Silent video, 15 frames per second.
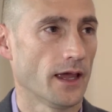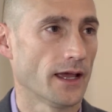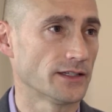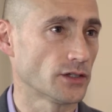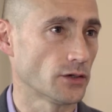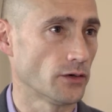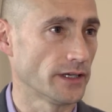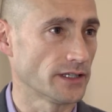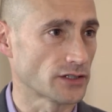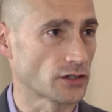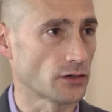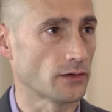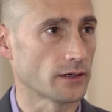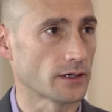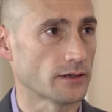And so
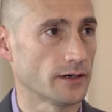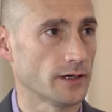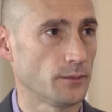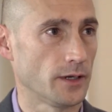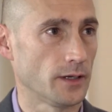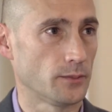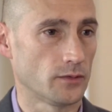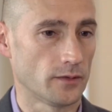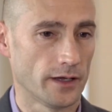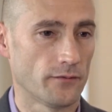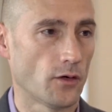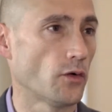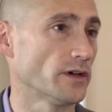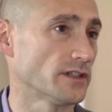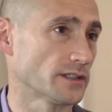historically, people
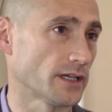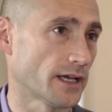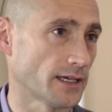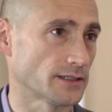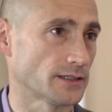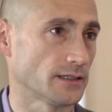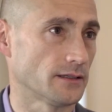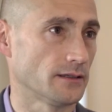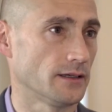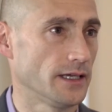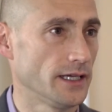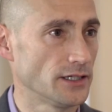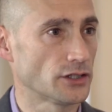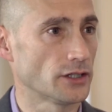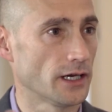have always tested
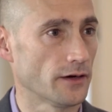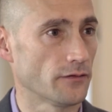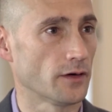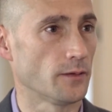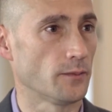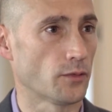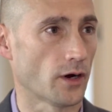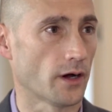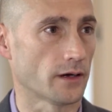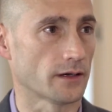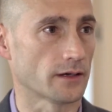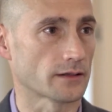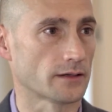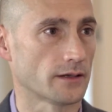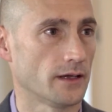each and every
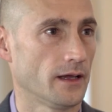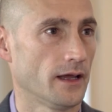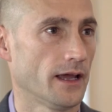product.